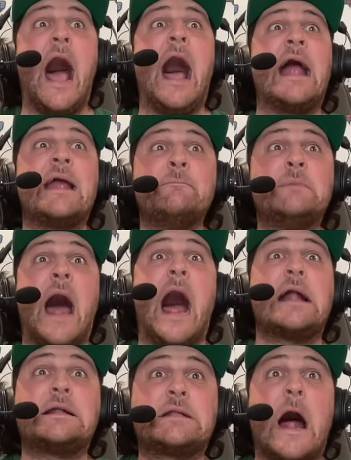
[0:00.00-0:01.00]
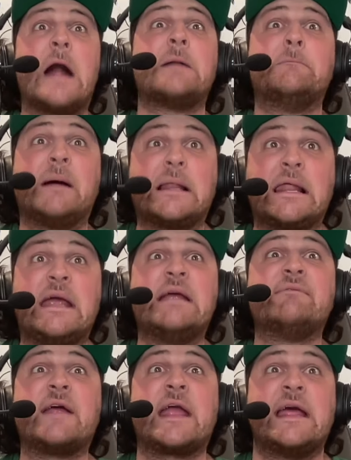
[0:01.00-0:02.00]
I'm not done
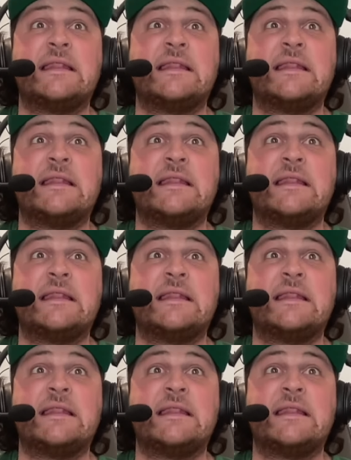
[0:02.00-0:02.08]
believing